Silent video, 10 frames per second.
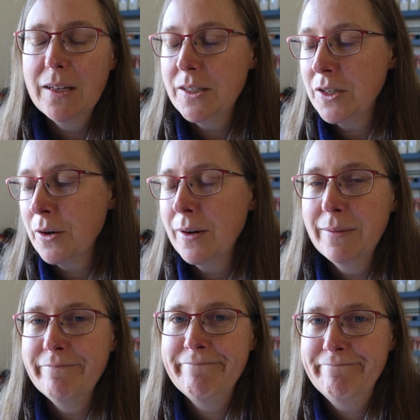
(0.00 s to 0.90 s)
So
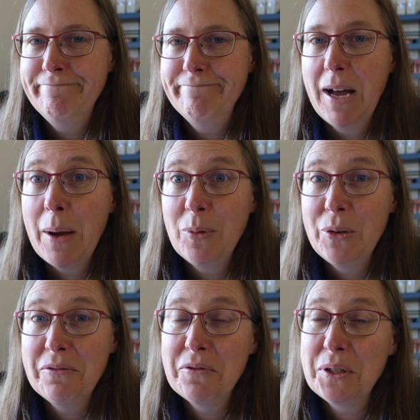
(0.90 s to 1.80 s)
I'm
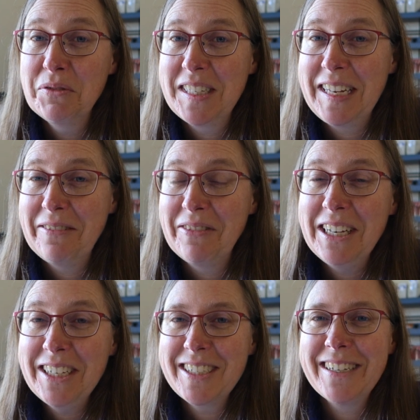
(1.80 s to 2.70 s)
looking forward to seeing it
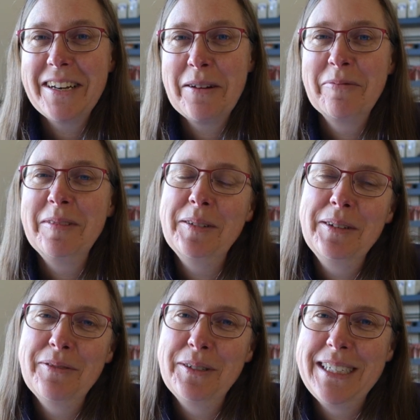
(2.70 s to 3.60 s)
finished, and I'm
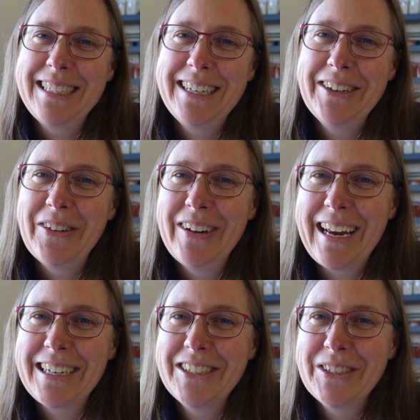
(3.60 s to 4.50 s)
looking forward to seeing her
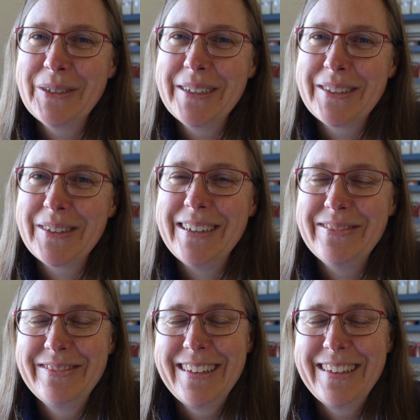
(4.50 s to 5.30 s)
reaction to it as well.